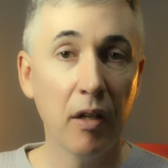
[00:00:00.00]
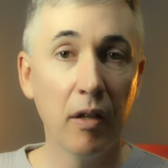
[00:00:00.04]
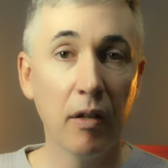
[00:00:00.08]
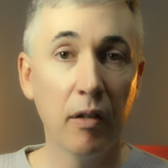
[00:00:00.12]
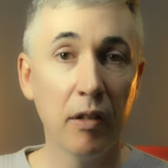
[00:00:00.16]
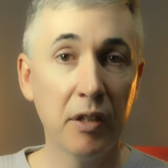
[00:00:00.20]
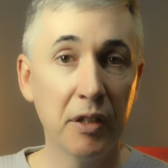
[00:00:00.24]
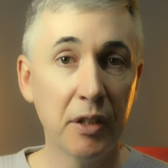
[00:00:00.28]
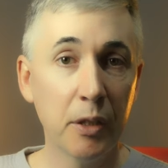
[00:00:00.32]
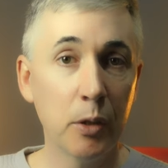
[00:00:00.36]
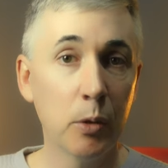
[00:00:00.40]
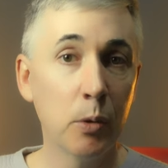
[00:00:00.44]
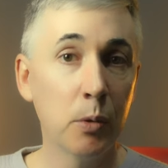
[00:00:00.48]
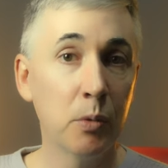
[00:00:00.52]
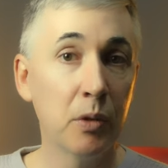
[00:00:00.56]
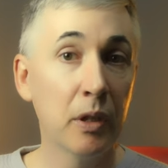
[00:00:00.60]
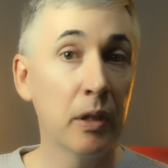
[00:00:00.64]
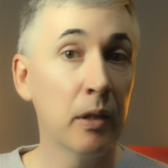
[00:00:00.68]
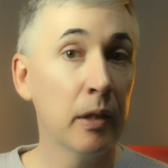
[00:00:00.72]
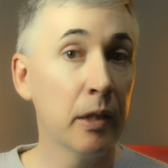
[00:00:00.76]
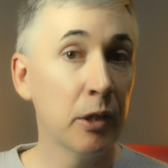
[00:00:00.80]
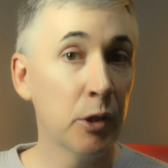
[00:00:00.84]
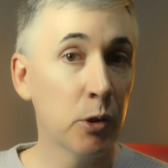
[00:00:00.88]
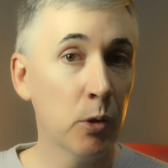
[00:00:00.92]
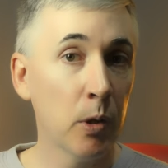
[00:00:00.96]
I still
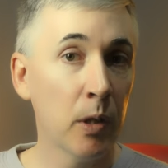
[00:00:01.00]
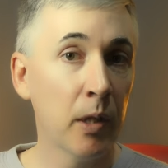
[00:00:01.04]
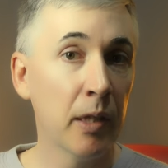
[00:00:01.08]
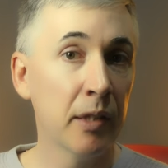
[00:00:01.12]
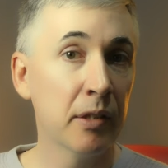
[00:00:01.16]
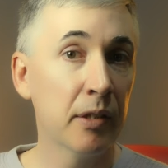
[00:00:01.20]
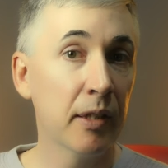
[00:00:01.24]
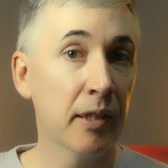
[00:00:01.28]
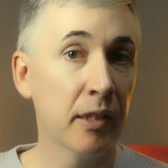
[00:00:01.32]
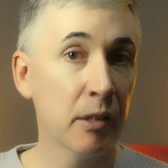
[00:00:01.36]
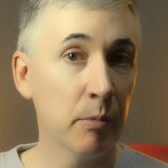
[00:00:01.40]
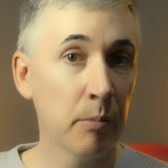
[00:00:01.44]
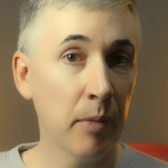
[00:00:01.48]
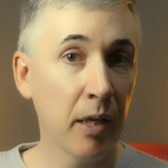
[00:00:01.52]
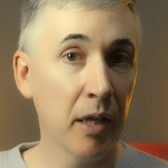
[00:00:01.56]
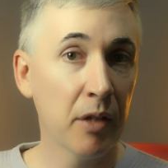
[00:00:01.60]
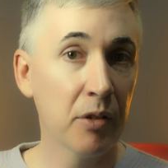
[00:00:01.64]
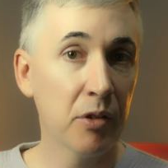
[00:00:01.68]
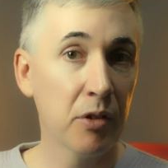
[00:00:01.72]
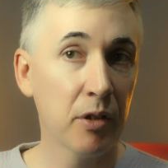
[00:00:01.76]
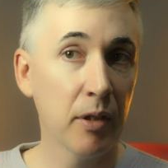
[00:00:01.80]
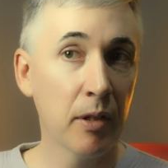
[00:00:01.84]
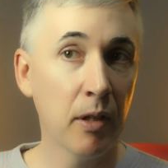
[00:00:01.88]
didn't enjoy this as much,